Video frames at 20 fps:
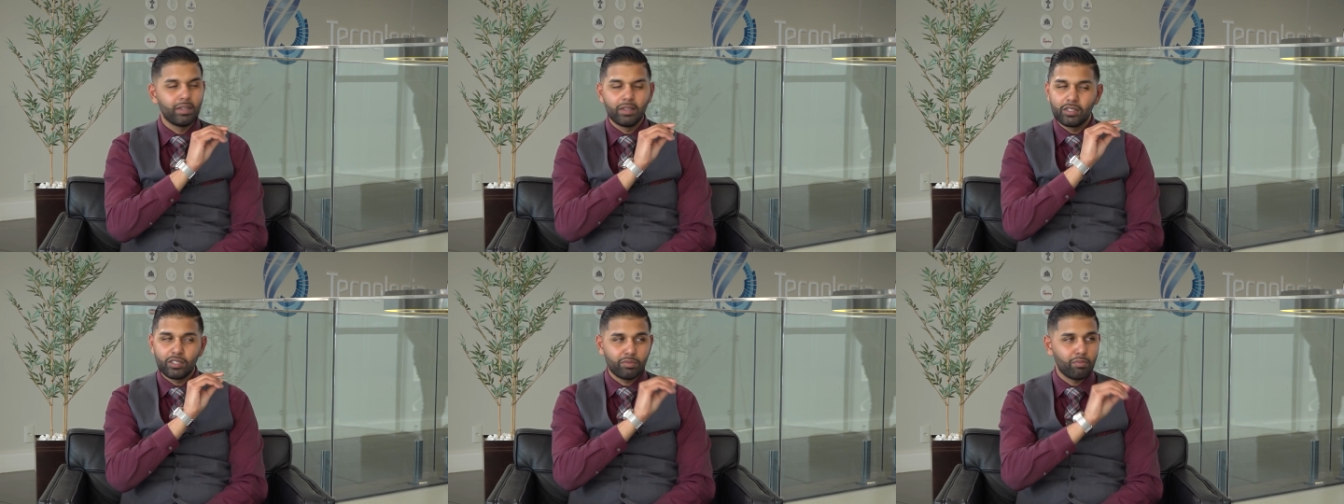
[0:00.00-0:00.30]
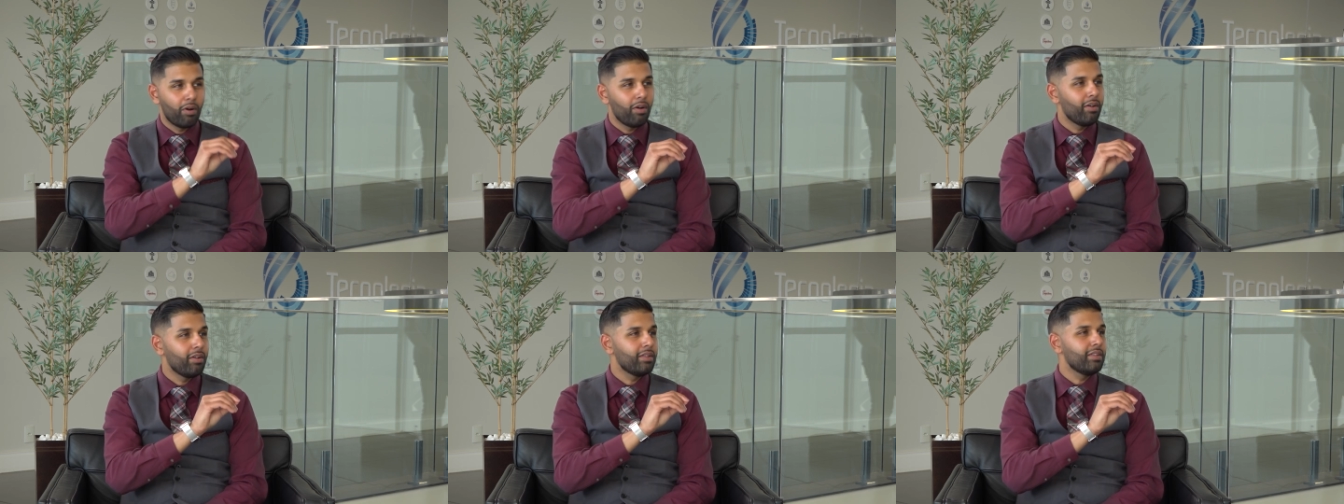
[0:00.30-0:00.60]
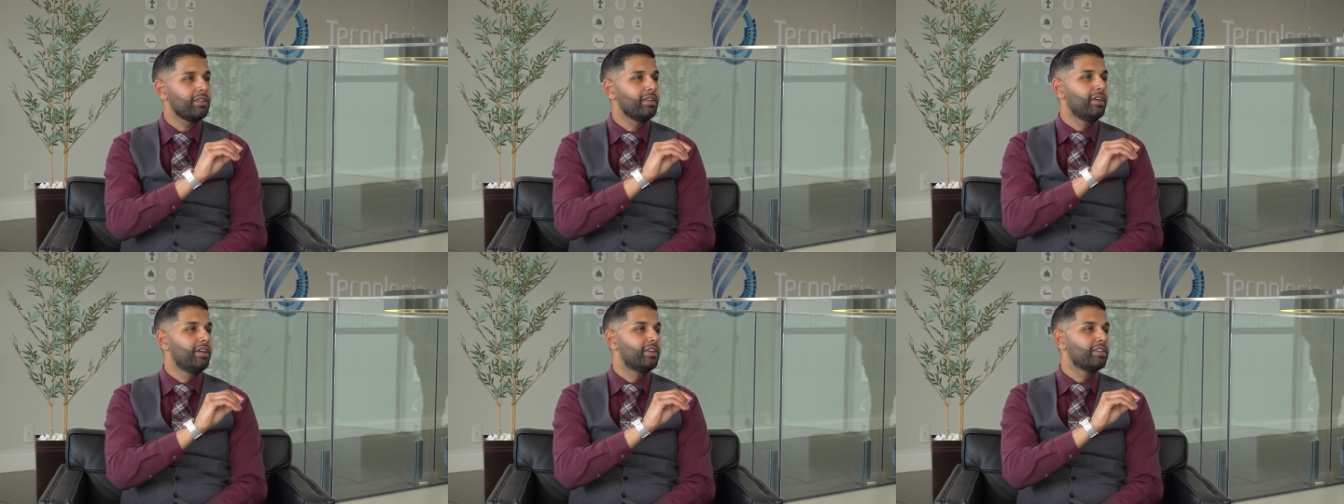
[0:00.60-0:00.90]

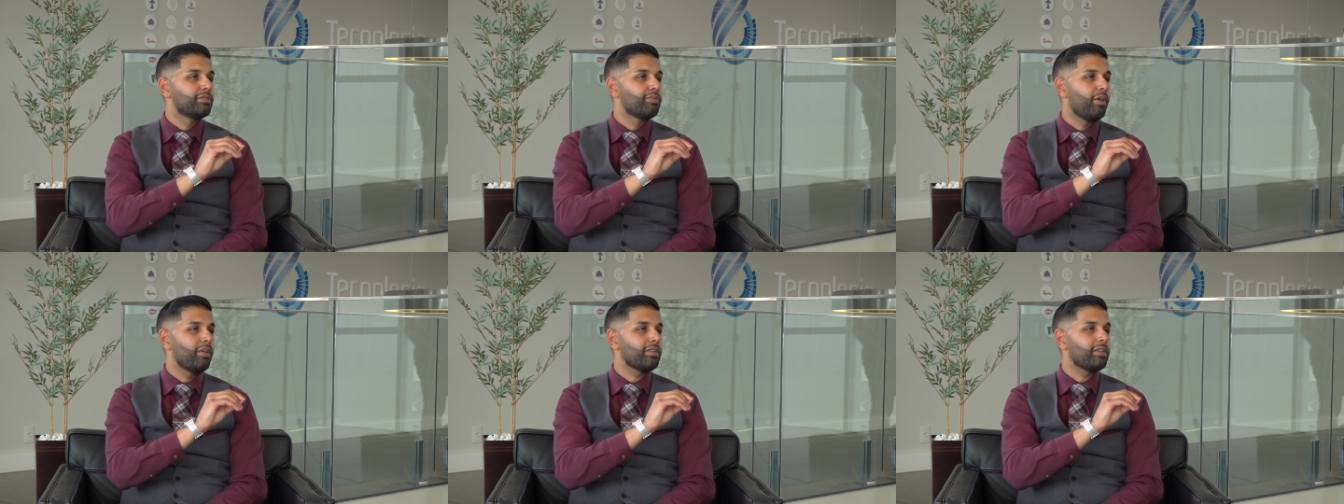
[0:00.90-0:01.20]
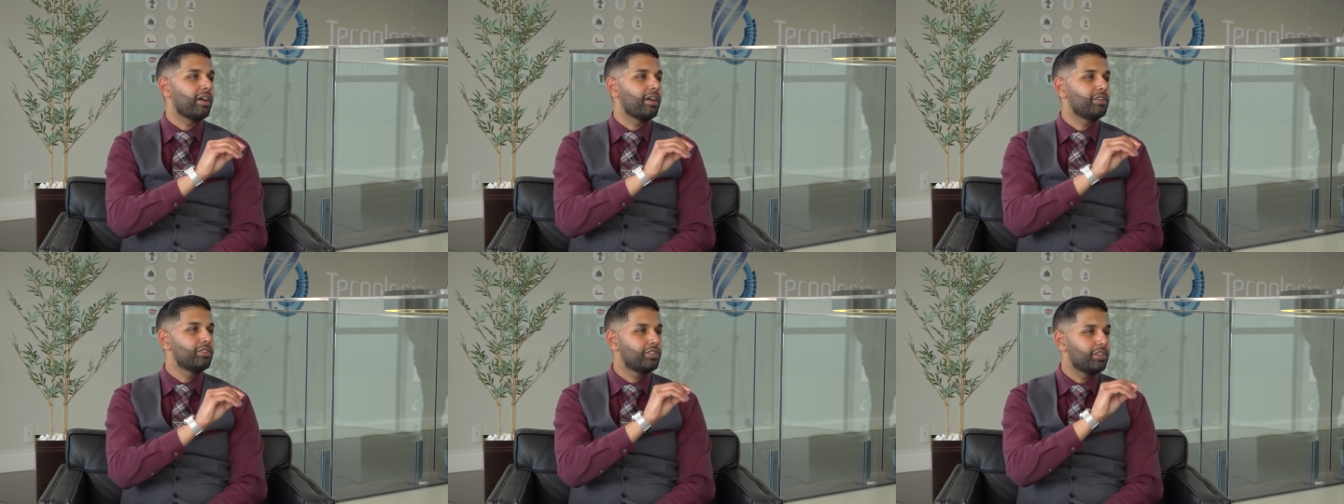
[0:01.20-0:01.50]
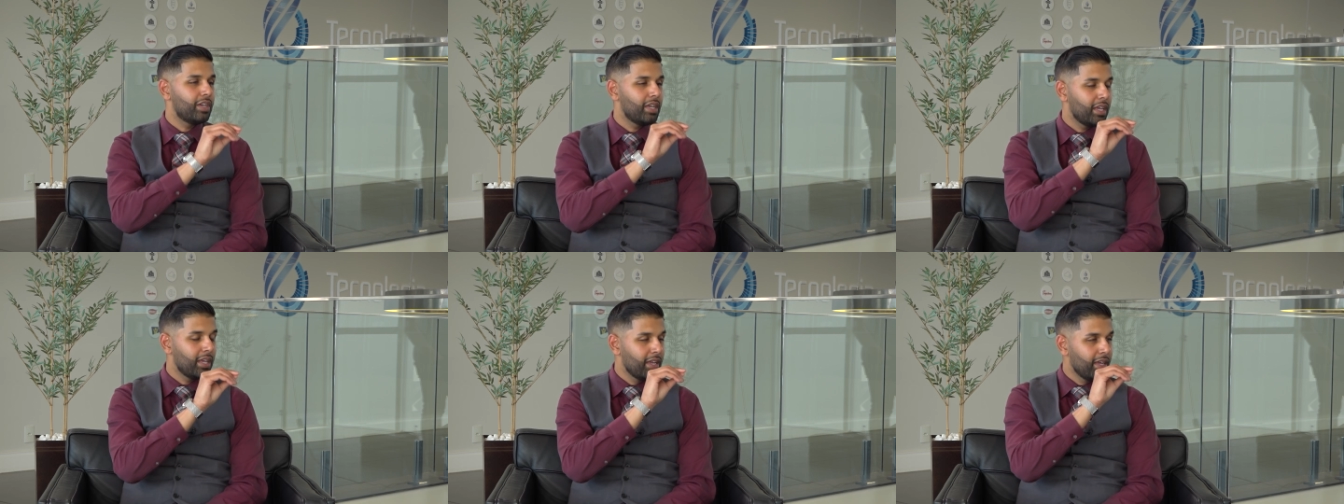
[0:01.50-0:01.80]
small small
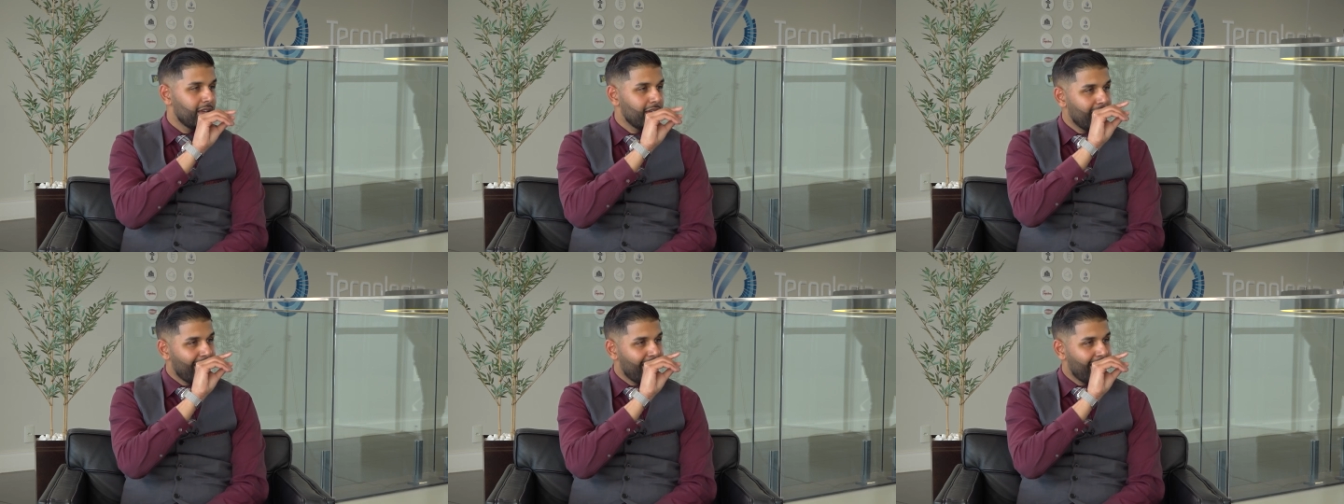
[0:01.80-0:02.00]
country